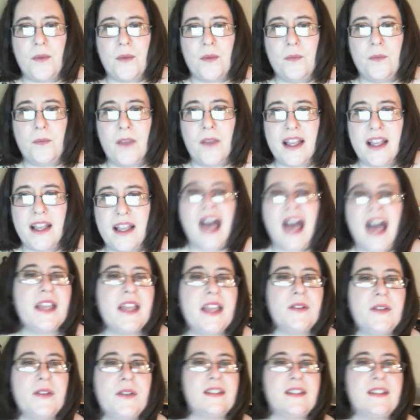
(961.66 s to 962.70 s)
guy
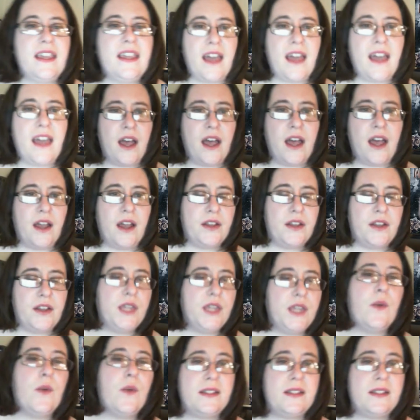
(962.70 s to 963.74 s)
who's like he
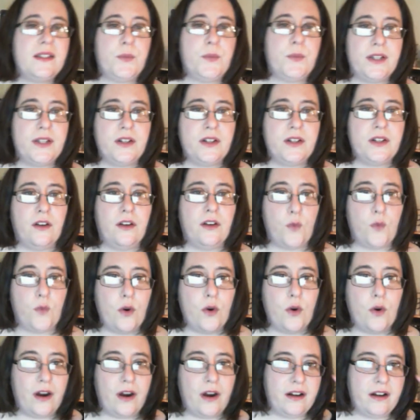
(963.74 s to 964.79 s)
was a prisoner of
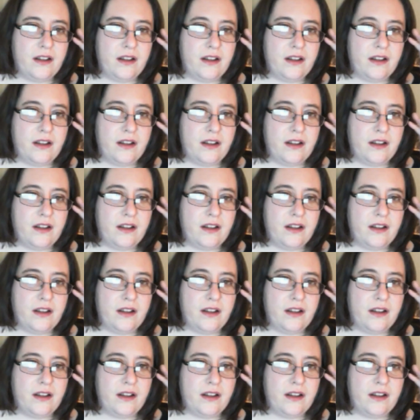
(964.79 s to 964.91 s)
war